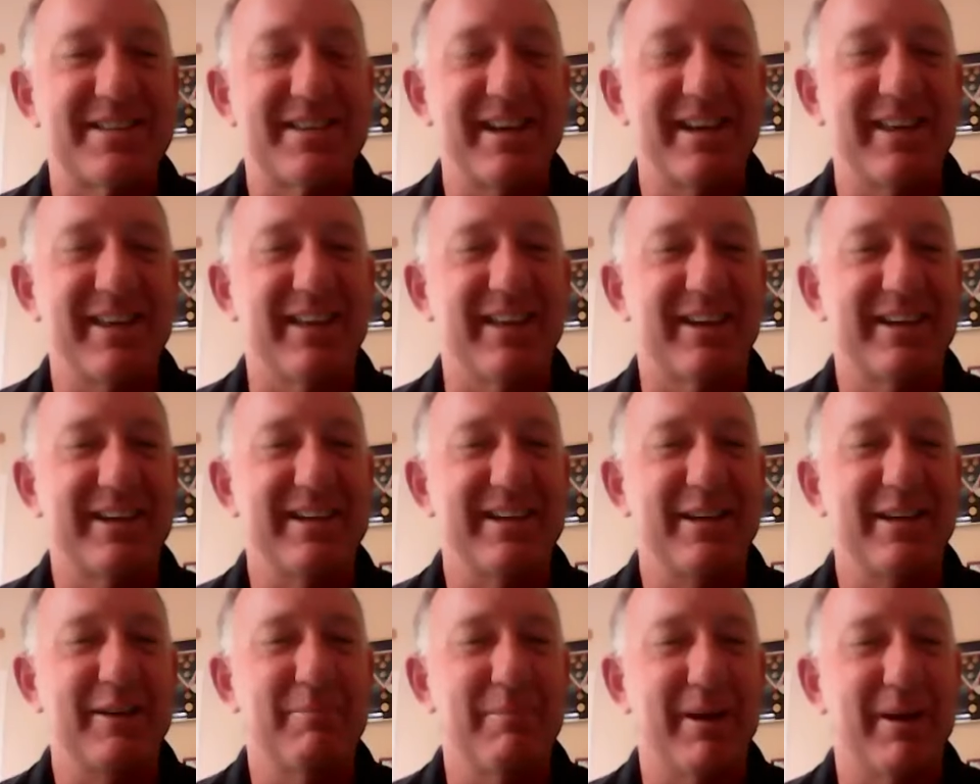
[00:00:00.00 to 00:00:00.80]
see the
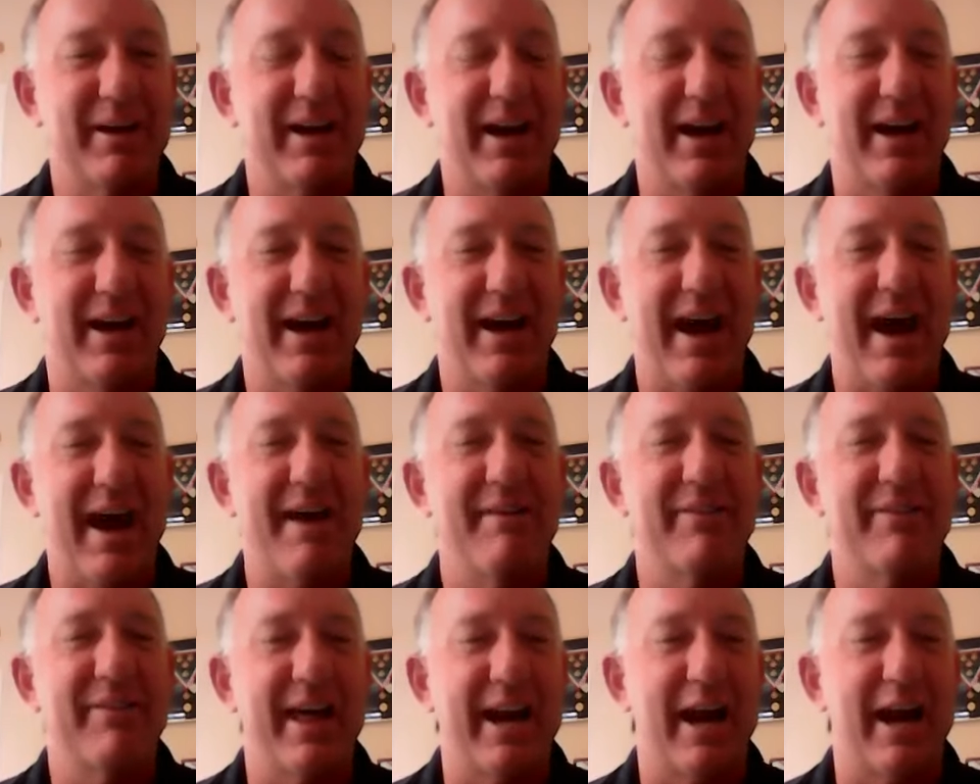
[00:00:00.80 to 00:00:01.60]
team
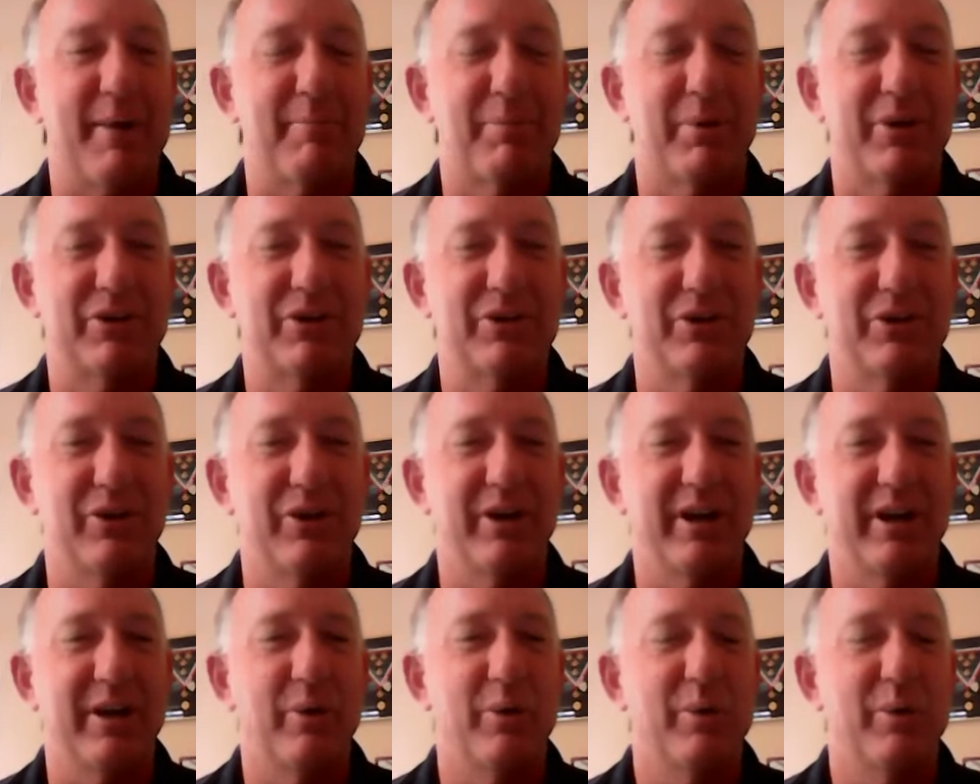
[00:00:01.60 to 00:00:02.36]
have that opportunity.